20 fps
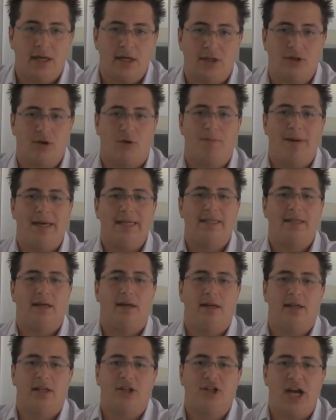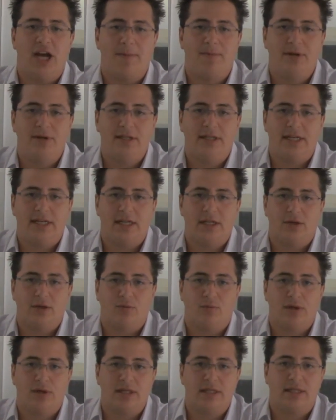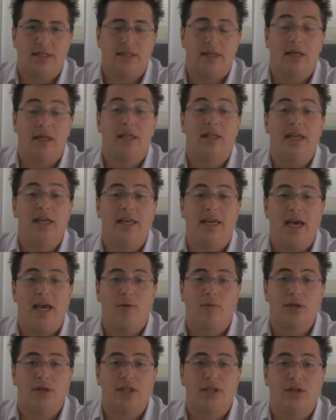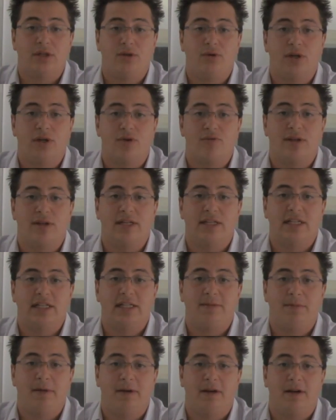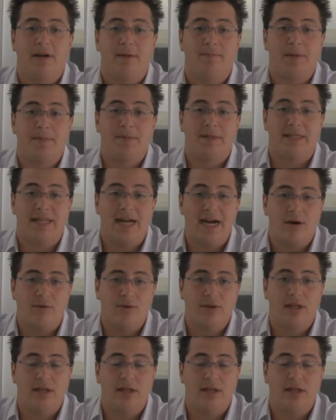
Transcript: So basically, the Japanese yen was, the Nikkei was 260 pips down.